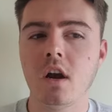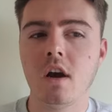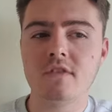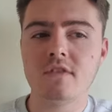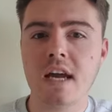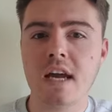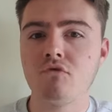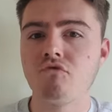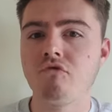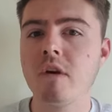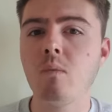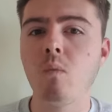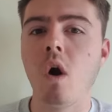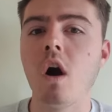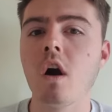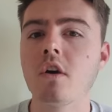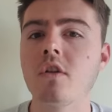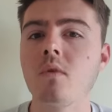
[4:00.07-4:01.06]
lives and
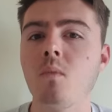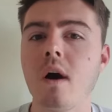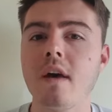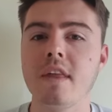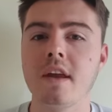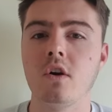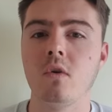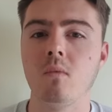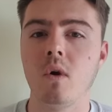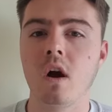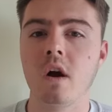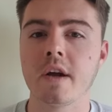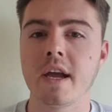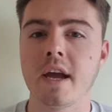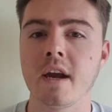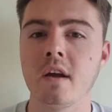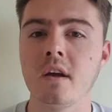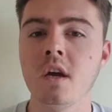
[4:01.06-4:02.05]
rework them where they're not
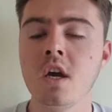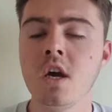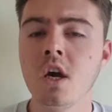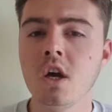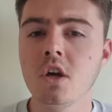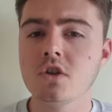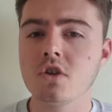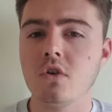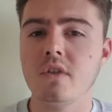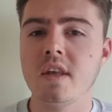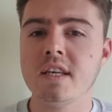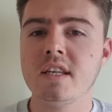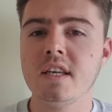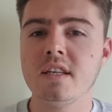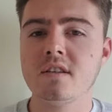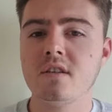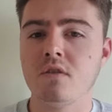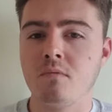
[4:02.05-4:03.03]
working. So
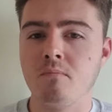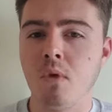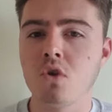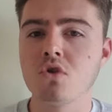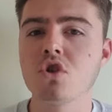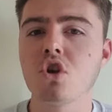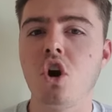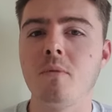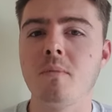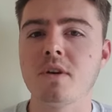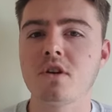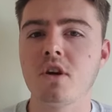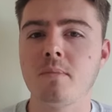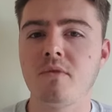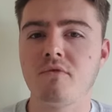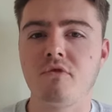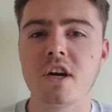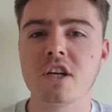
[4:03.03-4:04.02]
this is the most common
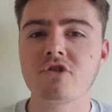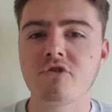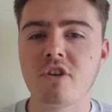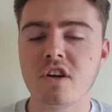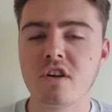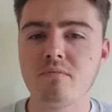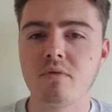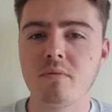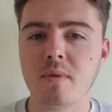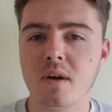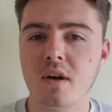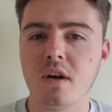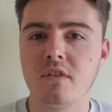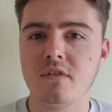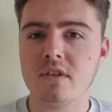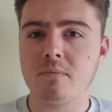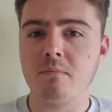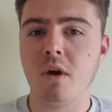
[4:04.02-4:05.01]
type of retrograde you've probably
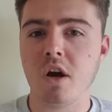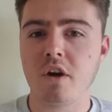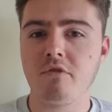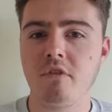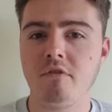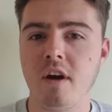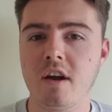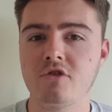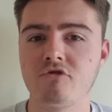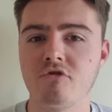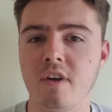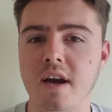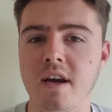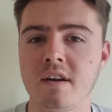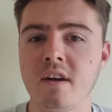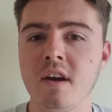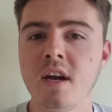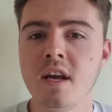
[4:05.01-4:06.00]
heard of is Mercury
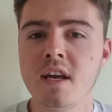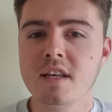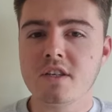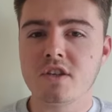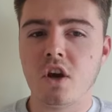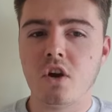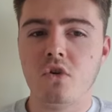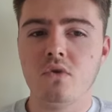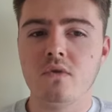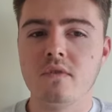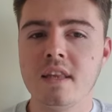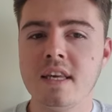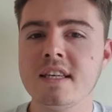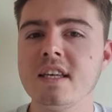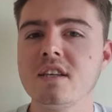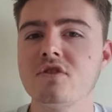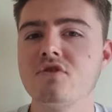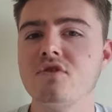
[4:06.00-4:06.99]
retrograde. So
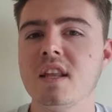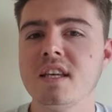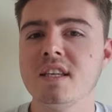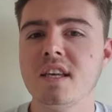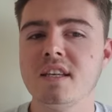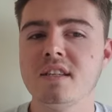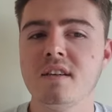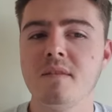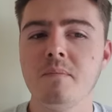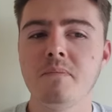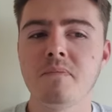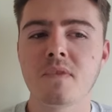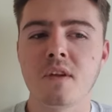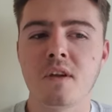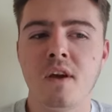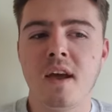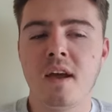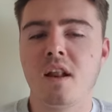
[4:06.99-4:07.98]
this is
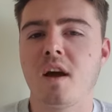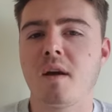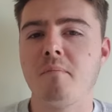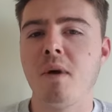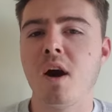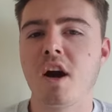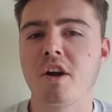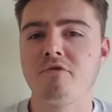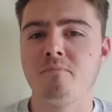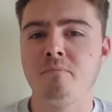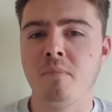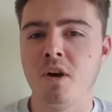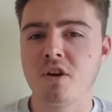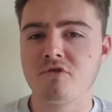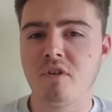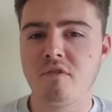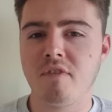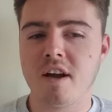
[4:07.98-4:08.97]
you hear like
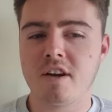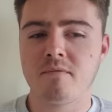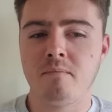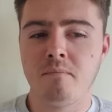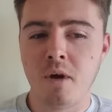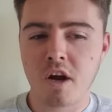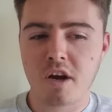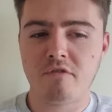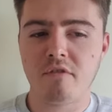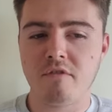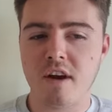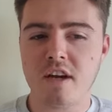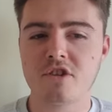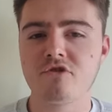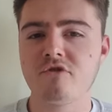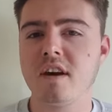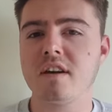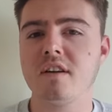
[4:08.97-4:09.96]
Mercury
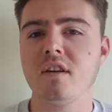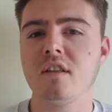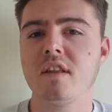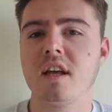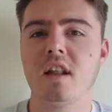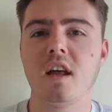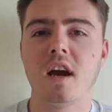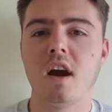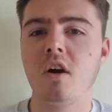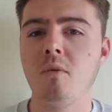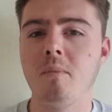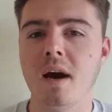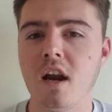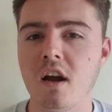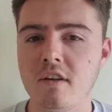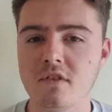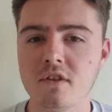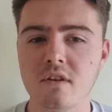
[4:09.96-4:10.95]
retrograde and you think like, oh, my
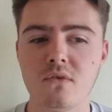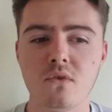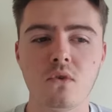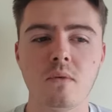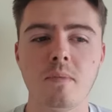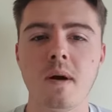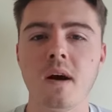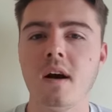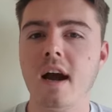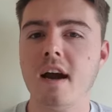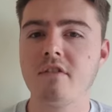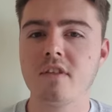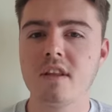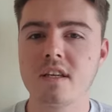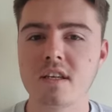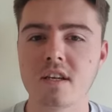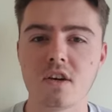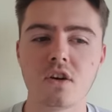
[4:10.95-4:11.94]
life's gonna fall apart,
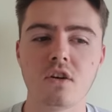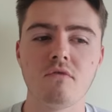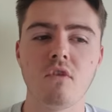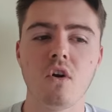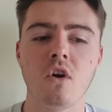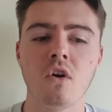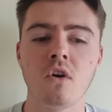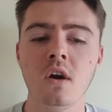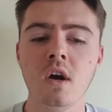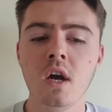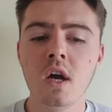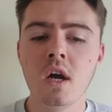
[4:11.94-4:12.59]
everything's gonna go wrong.